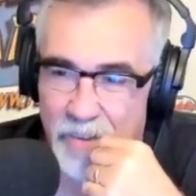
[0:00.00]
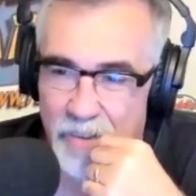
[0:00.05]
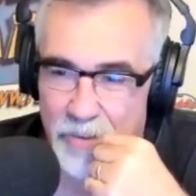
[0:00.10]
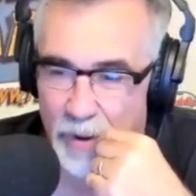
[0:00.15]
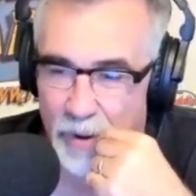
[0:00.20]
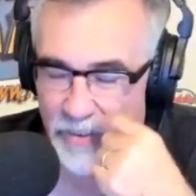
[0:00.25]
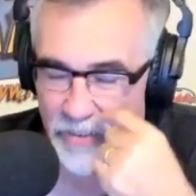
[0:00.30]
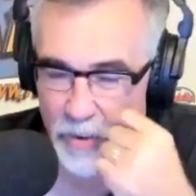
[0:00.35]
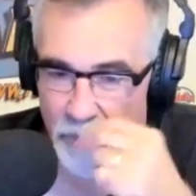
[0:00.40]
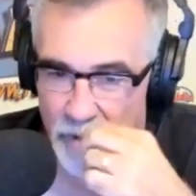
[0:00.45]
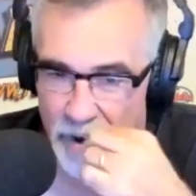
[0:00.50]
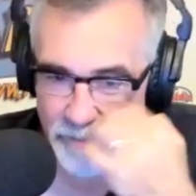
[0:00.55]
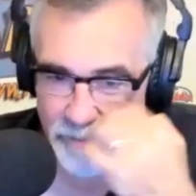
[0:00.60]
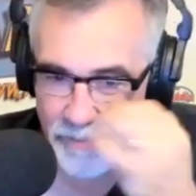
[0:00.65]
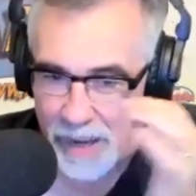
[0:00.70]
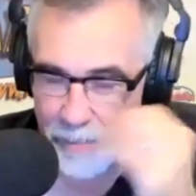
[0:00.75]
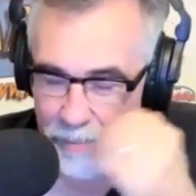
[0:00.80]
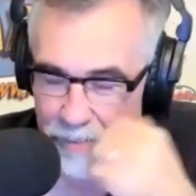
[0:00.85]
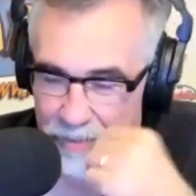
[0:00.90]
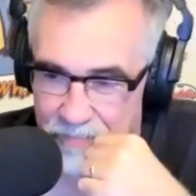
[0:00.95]
So I told her
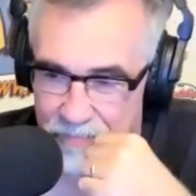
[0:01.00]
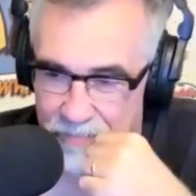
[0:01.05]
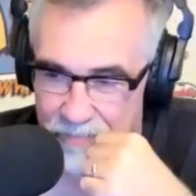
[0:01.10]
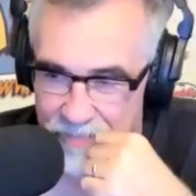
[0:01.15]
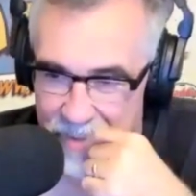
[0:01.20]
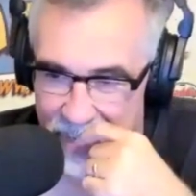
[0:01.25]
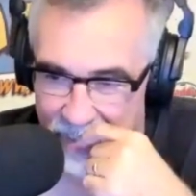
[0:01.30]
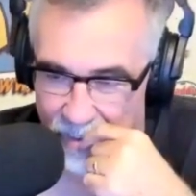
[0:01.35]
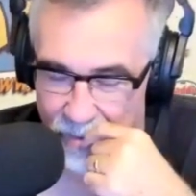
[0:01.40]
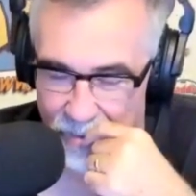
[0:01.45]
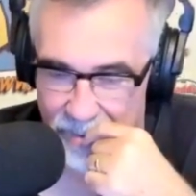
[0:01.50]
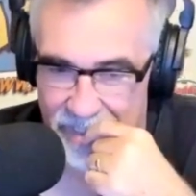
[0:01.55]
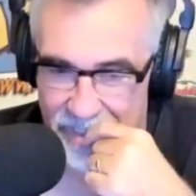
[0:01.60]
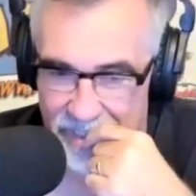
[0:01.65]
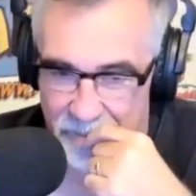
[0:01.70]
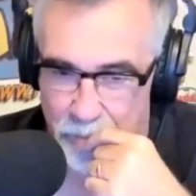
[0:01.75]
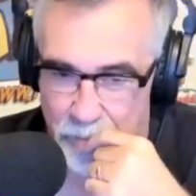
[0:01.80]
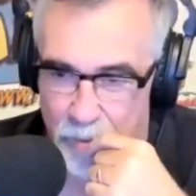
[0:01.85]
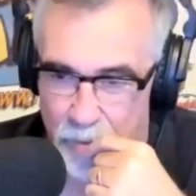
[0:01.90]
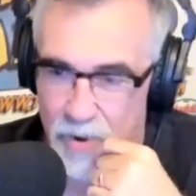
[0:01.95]
I would take a look
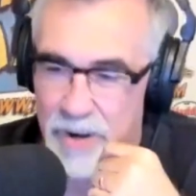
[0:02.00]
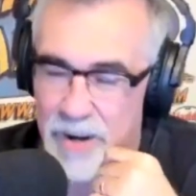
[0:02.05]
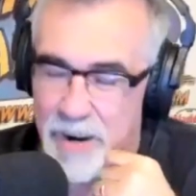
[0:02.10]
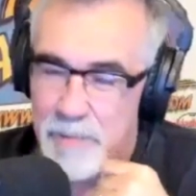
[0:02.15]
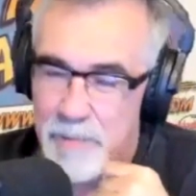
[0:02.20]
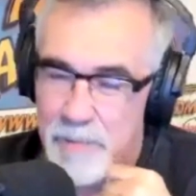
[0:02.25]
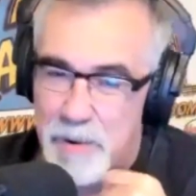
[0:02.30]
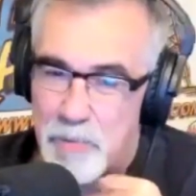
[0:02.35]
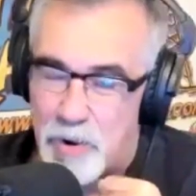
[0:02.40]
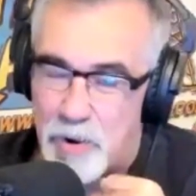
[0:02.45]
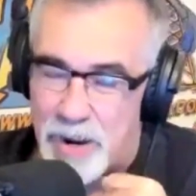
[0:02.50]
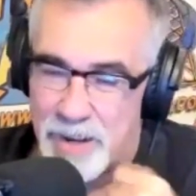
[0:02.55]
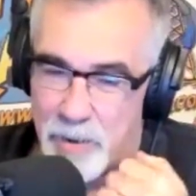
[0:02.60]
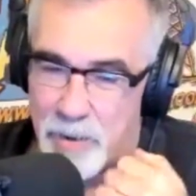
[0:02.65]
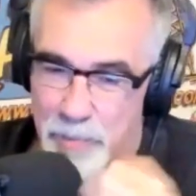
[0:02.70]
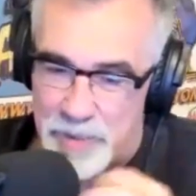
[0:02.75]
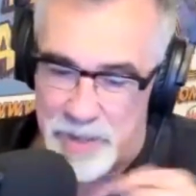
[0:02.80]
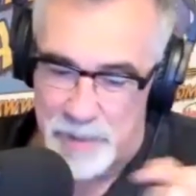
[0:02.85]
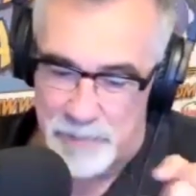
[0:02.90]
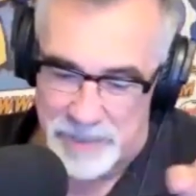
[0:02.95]
at it for her, and I remember I
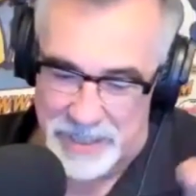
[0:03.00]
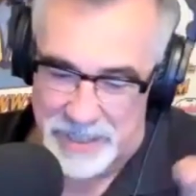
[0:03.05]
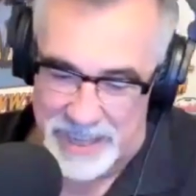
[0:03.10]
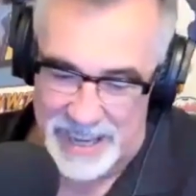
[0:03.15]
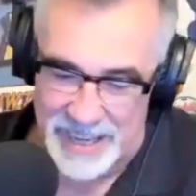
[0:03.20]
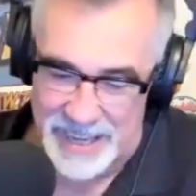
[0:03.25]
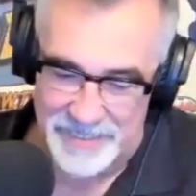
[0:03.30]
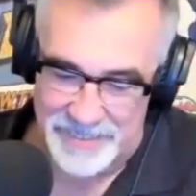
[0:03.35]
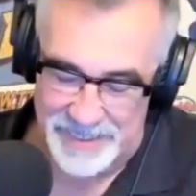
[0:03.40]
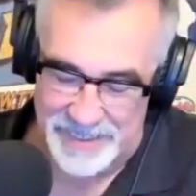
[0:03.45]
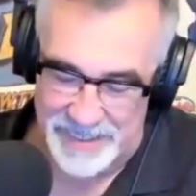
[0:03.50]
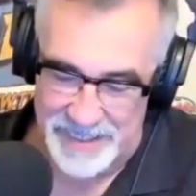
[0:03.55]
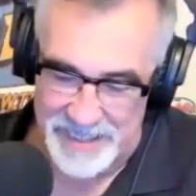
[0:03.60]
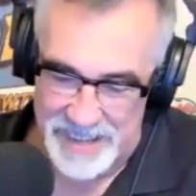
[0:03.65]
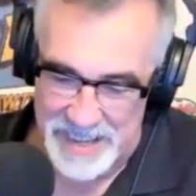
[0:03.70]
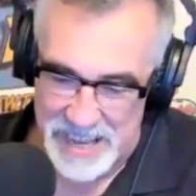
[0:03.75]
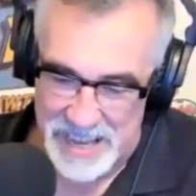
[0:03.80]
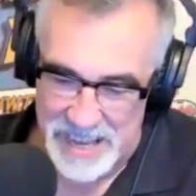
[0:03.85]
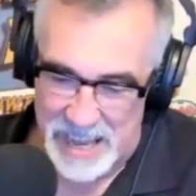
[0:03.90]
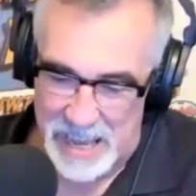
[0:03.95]
opened up the case, and
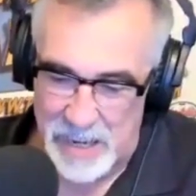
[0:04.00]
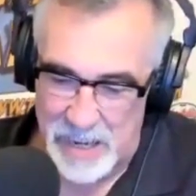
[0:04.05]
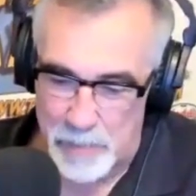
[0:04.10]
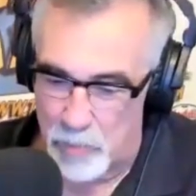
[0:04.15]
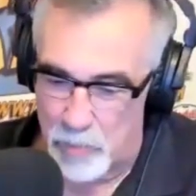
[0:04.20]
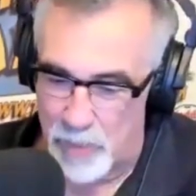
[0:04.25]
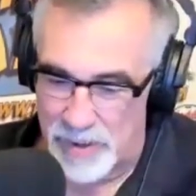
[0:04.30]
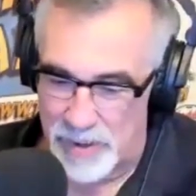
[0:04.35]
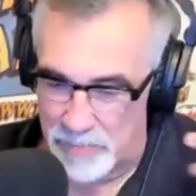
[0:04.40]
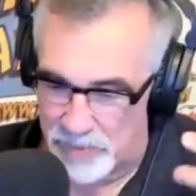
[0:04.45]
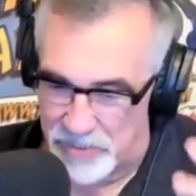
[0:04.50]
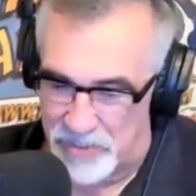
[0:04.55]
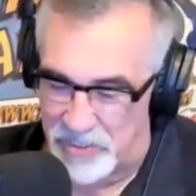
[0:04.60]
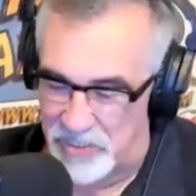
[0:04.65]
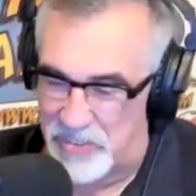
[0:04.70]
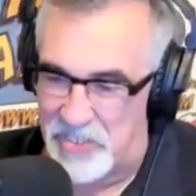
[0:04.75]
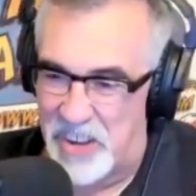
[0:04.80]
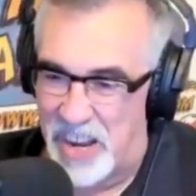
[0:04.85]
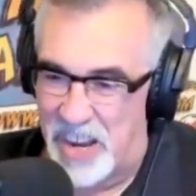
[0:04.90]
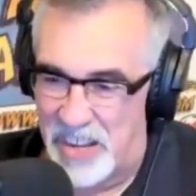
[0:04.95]
number one, it was
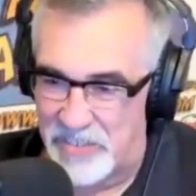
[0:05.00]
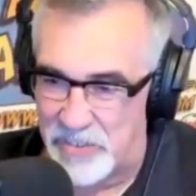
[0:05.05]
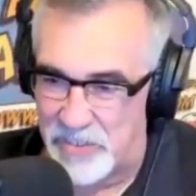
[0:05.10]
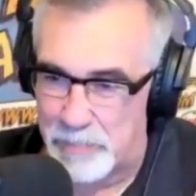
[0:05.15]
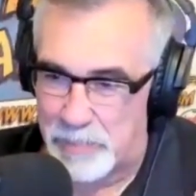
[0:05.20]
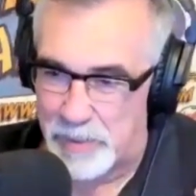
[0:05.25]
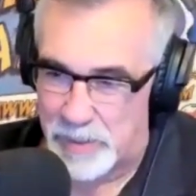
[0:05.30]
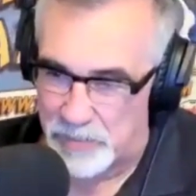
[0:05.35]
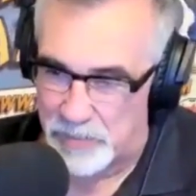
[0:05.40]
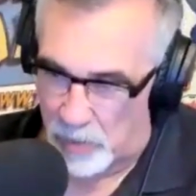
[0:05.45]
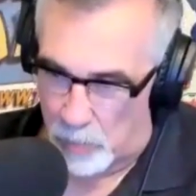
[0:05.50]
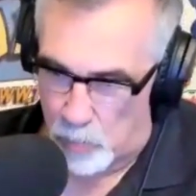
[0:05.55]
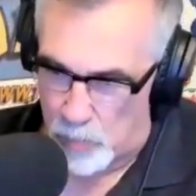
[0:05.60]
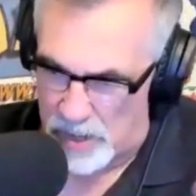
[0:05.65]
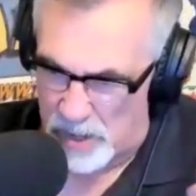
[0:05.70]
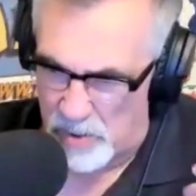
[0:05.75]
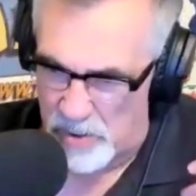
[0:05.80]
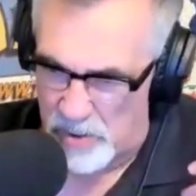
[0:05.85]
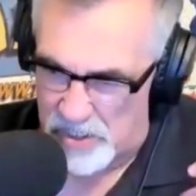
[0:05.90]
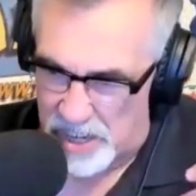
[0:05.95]
just dust, but it's a
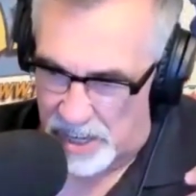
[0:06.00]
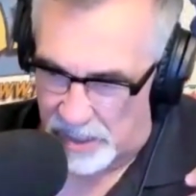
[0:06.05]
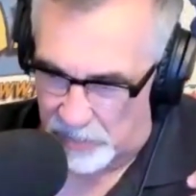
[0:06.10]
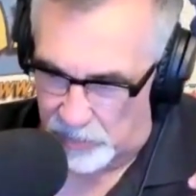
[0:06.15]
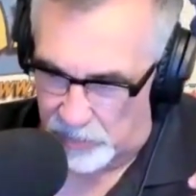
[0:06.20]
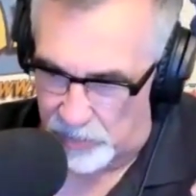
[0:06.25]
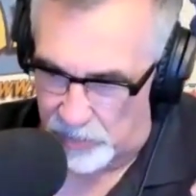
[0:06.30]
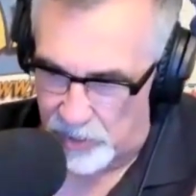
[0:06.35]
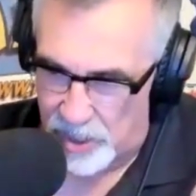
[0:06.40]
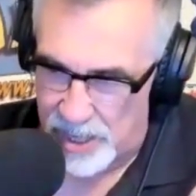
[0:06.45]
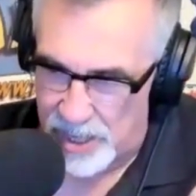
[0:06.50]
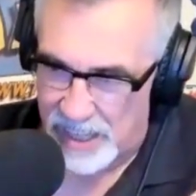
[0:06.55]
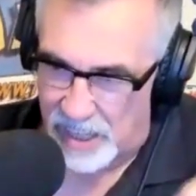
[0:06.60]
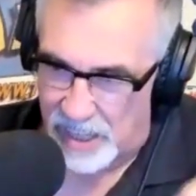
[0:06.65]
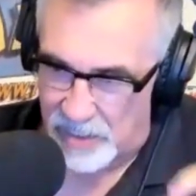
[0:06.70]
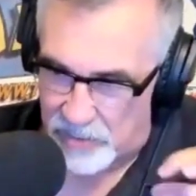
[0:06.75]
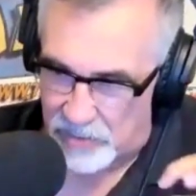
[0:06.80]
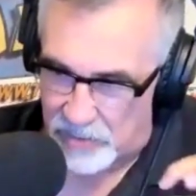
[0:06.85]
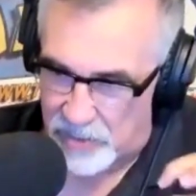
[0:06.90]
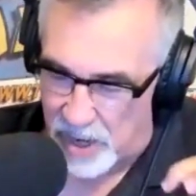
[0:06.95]
weird dust
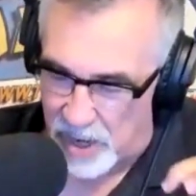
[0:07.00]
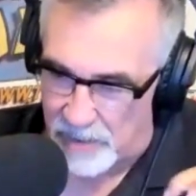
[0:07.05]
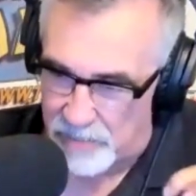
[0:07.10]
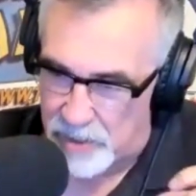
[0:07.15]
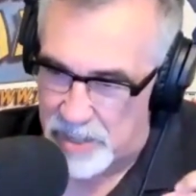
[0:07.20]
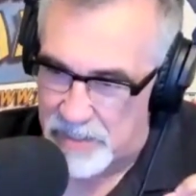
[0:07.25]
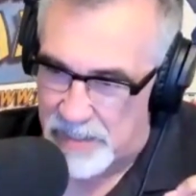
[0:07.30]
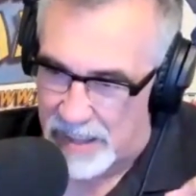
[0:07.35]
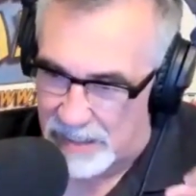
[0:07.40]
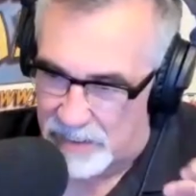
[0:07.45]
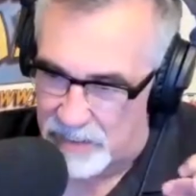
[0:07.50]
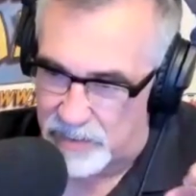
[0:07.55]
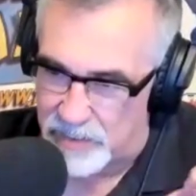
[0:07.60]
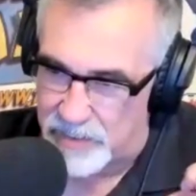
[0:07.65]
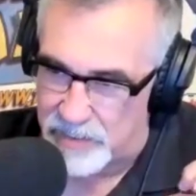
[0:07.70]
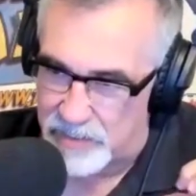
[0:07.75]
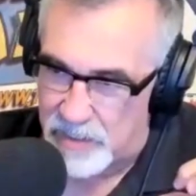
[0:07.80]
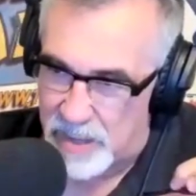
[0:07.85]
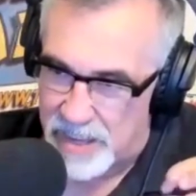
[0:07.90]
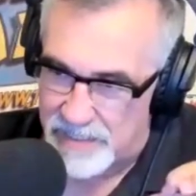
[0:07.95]
because it's covered in
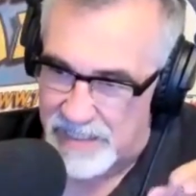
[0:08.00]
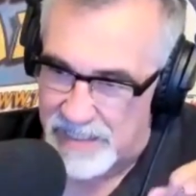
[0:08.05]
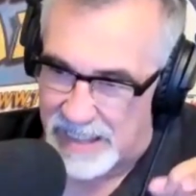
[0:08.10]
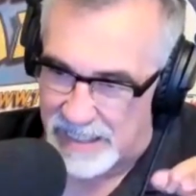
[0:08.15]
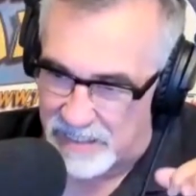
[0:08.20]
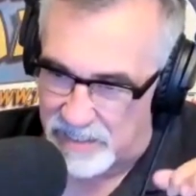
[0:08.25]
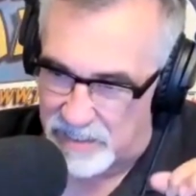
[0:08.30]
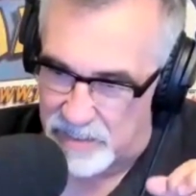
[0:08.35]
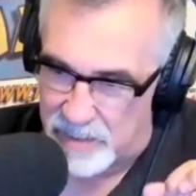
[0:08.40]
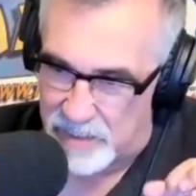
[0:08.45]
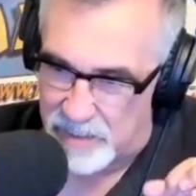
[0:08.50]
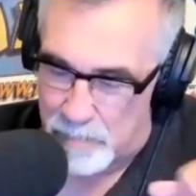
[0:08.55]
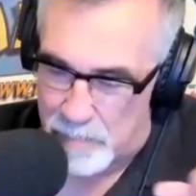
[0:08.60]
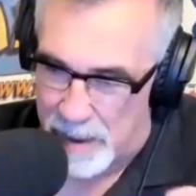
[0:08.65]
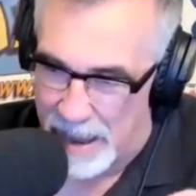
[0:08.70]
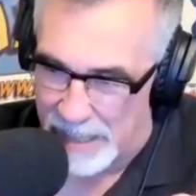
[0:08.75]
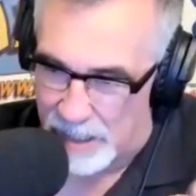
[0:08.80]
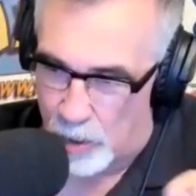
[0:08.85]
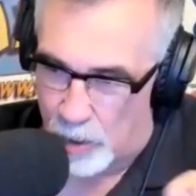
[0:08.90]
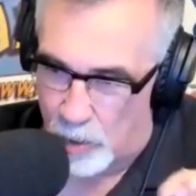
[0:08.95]
that
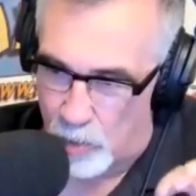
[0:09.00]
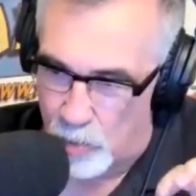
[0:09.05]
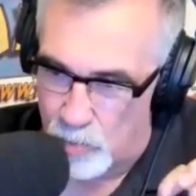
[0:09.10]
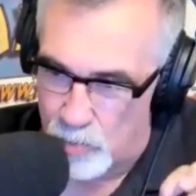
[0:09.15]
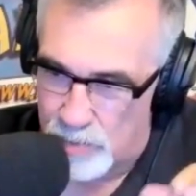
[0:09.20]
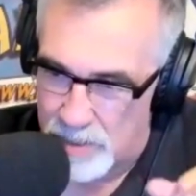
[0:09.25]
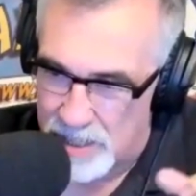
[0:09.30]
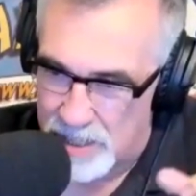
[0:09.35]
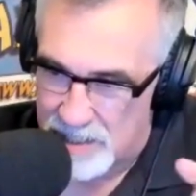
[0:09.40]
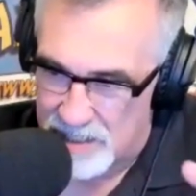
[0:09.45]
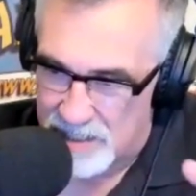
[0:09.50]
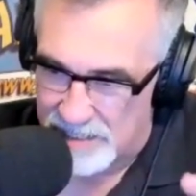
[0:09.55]
tobacco,